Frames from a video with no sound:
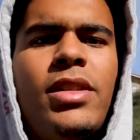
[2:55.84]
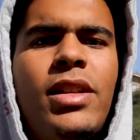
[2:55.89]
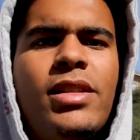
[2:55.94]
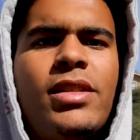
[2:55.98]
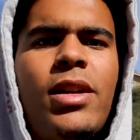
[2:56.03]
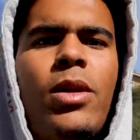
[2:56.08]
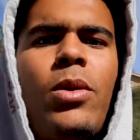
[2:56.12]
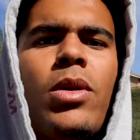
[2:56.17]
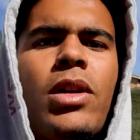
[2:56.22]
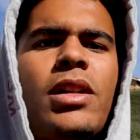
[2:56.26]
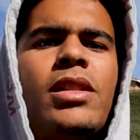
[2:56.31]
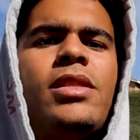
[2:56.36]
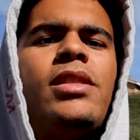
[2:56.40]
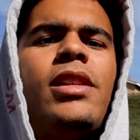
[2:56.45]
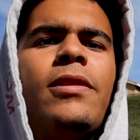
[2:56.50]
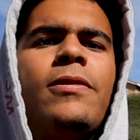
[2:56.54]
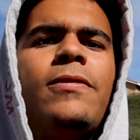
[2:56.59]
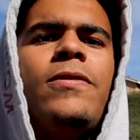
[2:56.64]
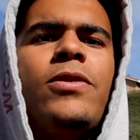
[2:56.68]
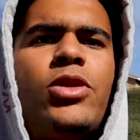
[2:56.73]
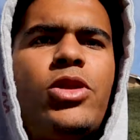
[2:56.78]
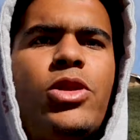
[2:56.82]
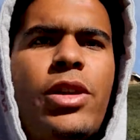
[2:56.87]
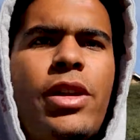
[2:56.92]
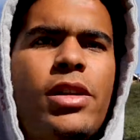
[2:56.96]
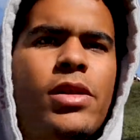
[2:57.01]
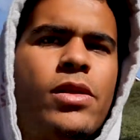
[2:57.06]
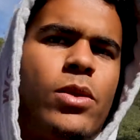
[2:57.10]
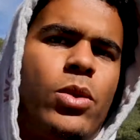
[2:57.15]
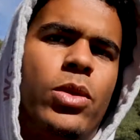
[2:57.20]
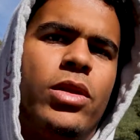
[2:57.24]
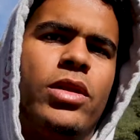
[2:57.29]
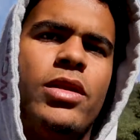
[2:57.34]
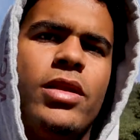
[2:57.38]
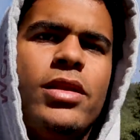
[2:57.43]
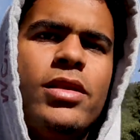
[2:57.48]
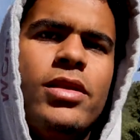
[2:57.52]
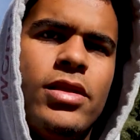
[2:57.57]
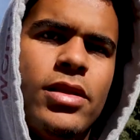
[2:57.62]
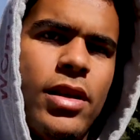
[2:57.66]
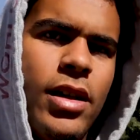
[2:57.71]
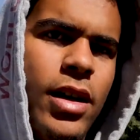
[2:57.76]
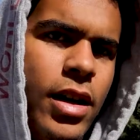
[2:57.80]
things I want to set straight with
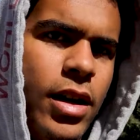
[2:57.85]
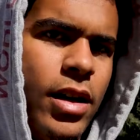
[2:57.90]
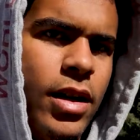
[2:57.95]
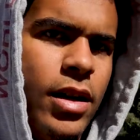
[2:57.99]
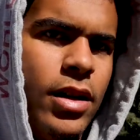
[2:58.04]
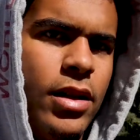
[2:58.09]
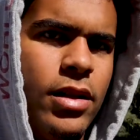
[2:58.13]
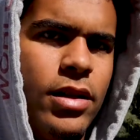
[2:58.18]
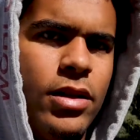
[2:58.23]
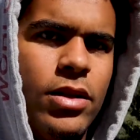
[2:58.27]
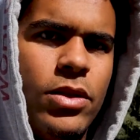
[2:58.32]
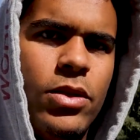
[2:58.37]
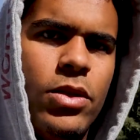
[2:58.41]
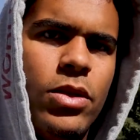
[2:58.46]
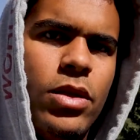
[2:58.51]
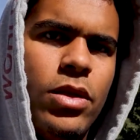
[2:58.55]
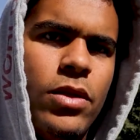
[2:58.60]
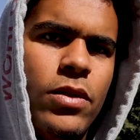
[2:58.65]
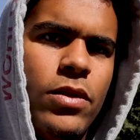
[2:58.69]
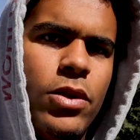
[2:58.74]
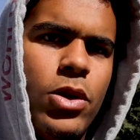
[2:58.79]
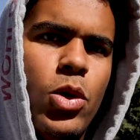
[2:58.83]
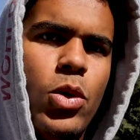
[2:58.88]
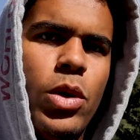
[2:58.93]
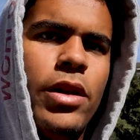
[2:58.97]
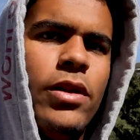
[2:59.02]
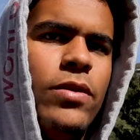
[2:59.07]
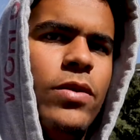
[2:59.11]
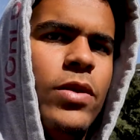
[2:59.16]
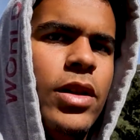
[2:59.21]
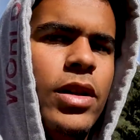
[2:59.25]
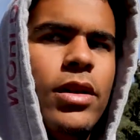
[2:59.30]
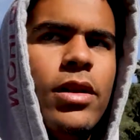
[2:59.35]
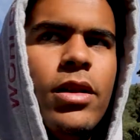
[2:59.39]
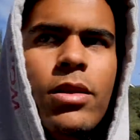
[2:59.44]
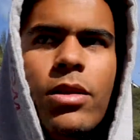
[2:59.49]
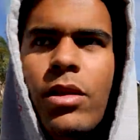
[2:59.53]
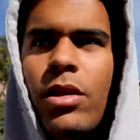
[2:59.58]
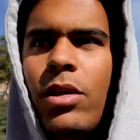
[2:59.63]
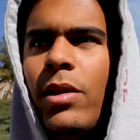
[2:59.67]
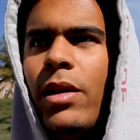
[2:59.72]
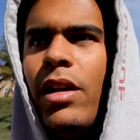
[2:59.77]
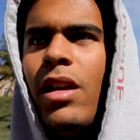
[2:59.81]
this quick video
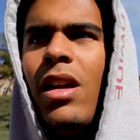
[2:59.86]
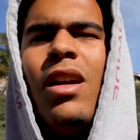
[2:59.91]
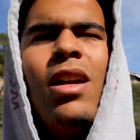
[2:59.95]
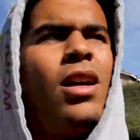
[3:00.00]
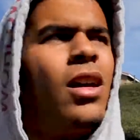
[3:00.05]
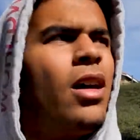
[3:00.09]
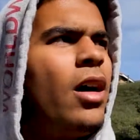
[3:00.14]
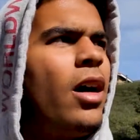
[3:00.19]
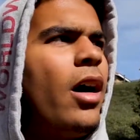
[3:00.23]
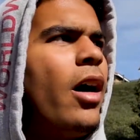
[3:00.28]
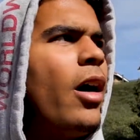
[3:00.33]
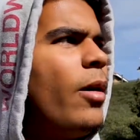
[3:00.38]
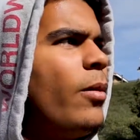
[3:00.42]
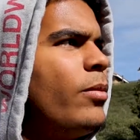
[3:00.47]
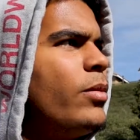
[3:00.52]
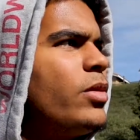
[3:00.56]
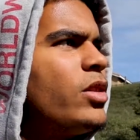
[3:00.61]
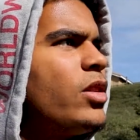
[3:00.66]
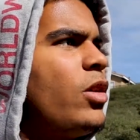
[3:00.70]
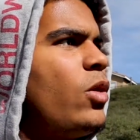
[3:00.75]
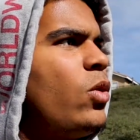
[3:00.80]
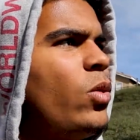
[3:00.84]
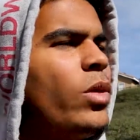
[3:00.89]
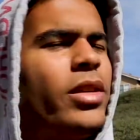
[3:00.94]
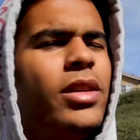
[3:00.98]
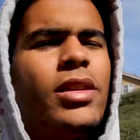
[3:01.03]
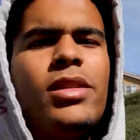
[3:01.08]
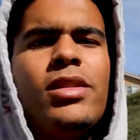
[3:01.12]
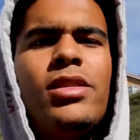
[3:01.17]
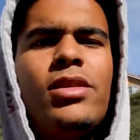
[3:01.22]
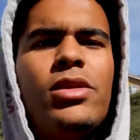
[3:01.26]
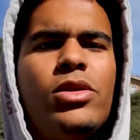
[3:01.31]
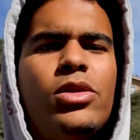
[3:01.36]
real quick. So, with this